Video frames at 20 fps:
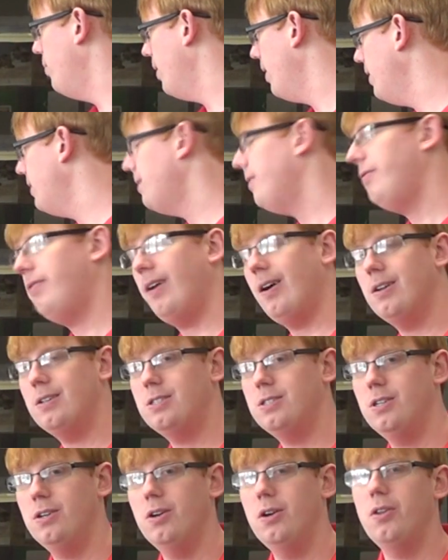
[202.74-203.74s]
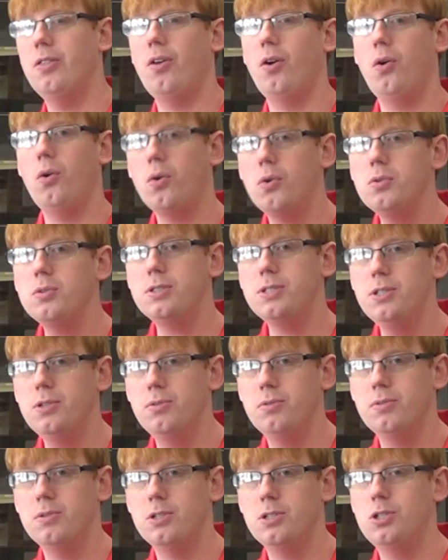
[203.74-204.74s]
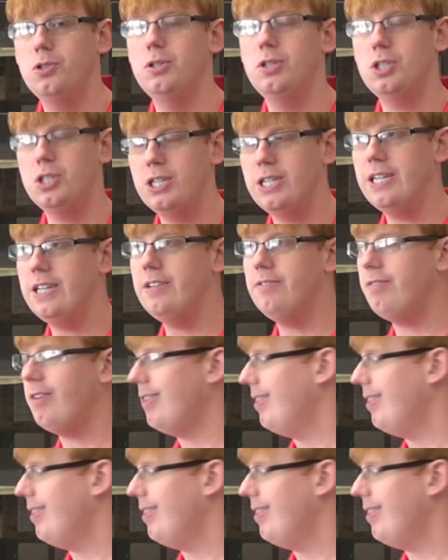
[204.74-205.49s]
work to foster the whole student to achieve